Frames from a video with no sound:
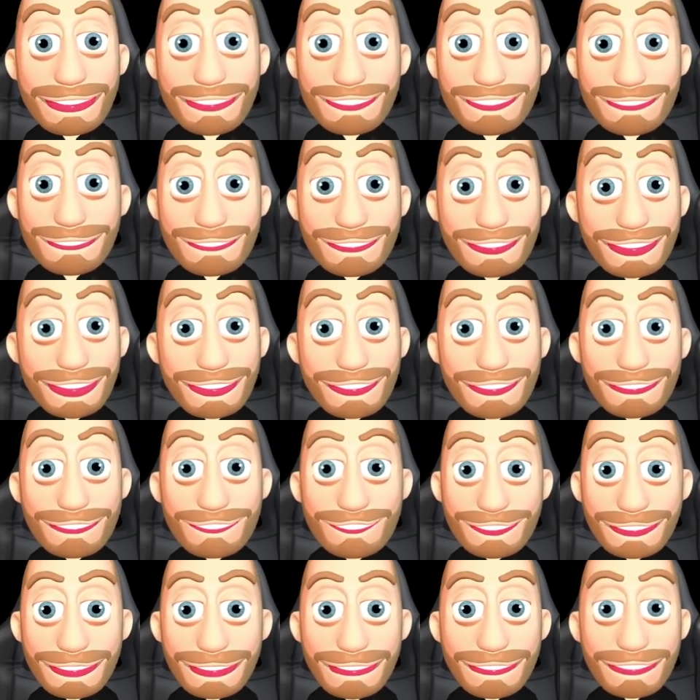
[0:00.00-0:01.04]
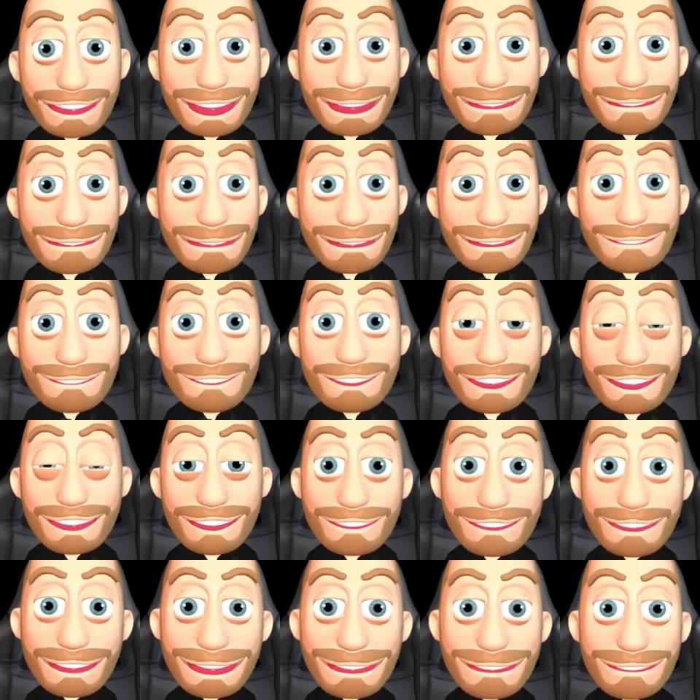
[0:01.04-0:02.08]
you all with all of that because I know
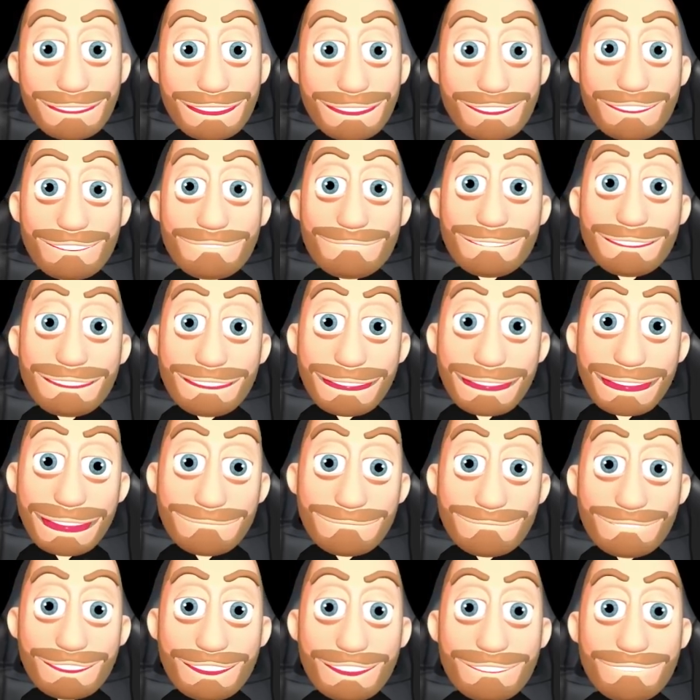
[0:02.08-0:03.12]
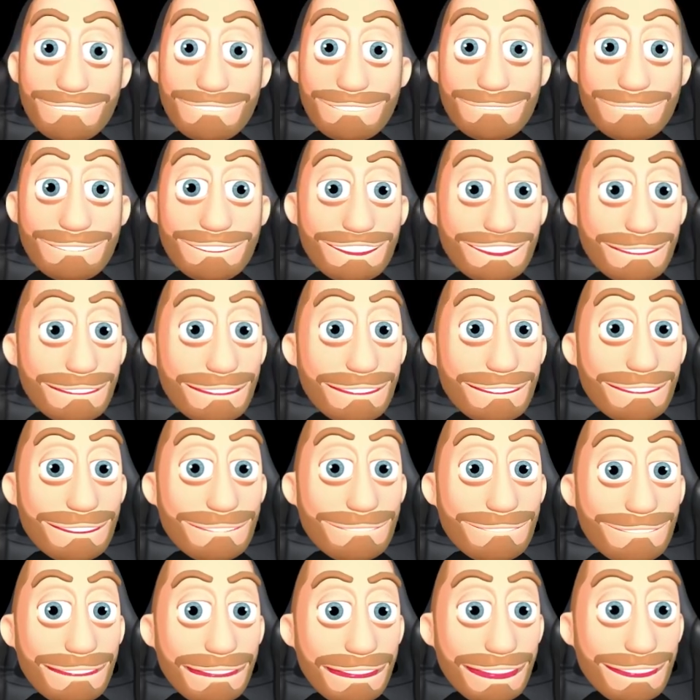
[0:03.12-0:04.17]
negative numbers are difficult for a lot
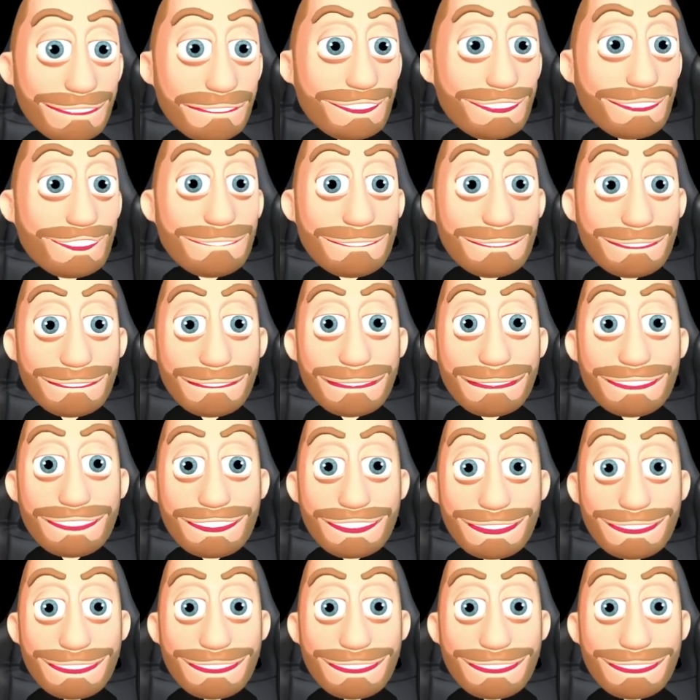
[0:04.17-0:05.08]
of people to understand.